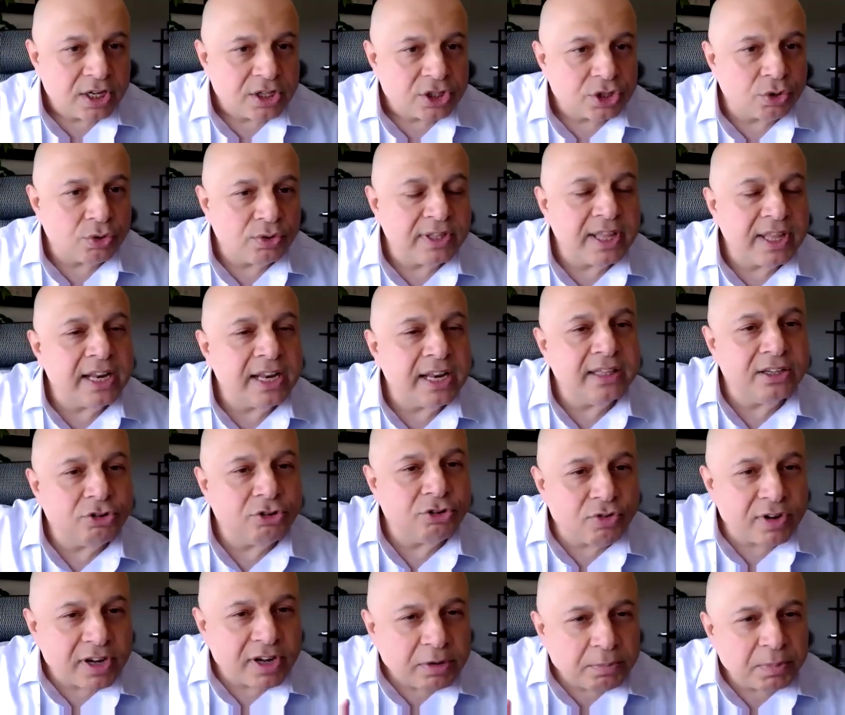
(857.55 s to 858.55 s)
So then the
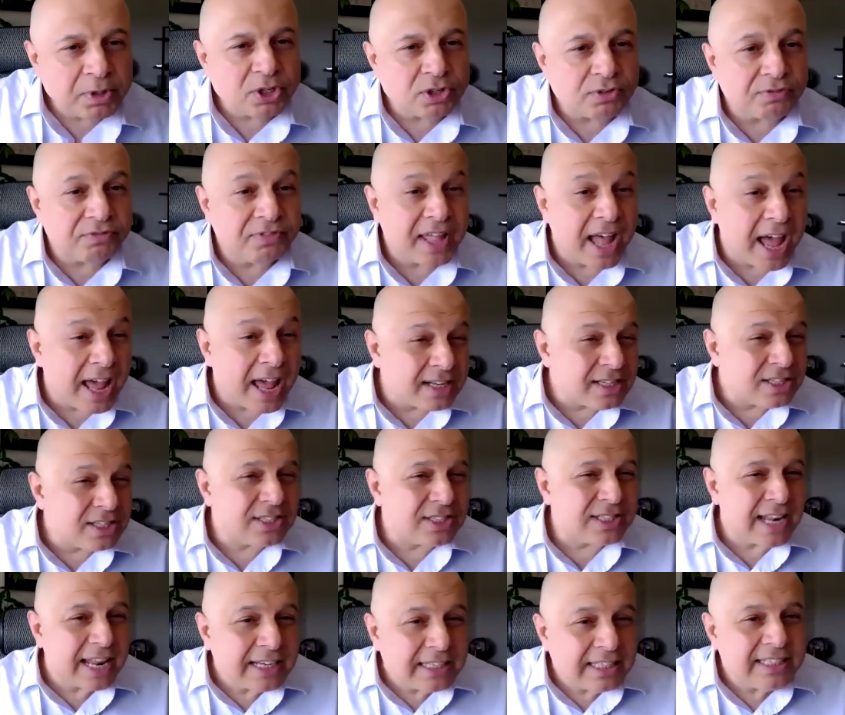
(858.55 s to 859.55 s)
treatment of that is
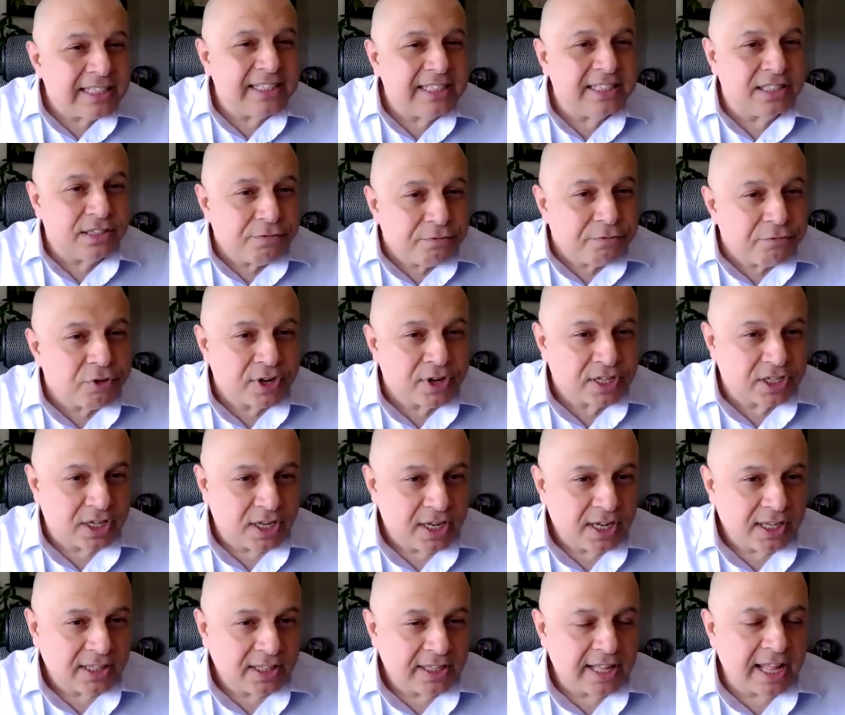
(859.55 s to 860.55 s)
slightly
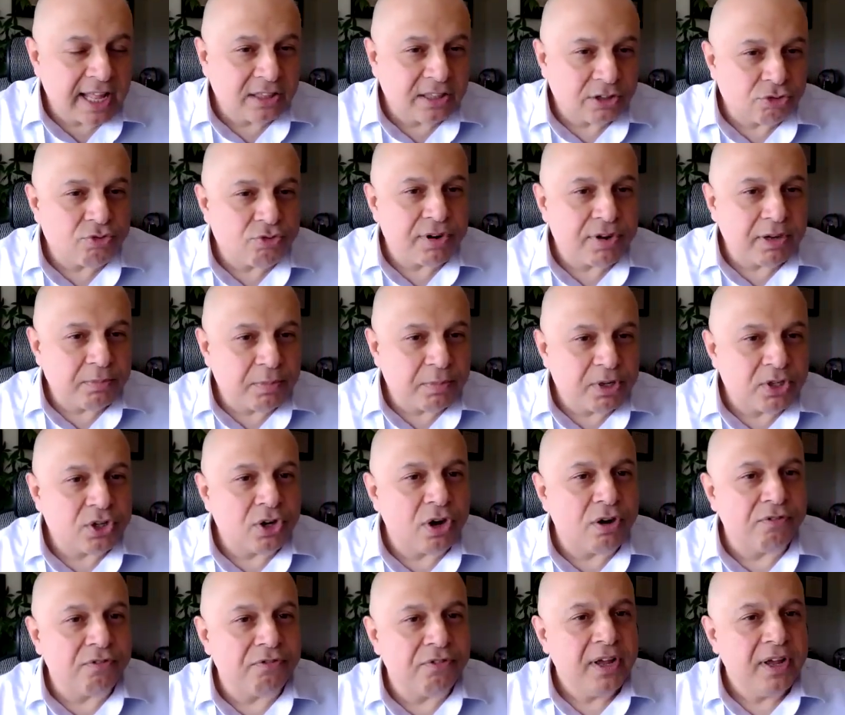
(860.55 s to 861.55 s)
different than the
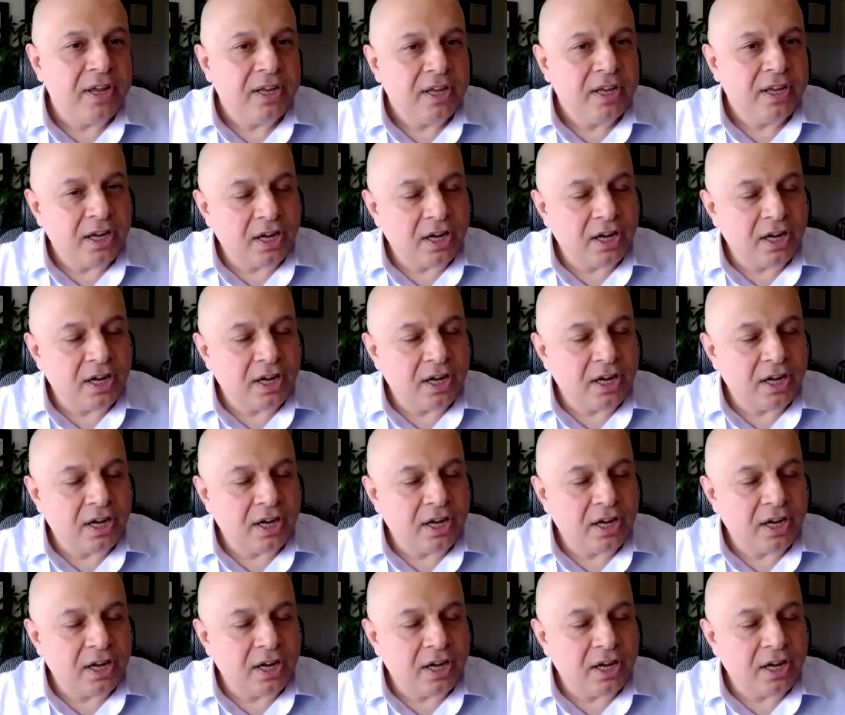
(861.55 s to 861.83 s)
treatment of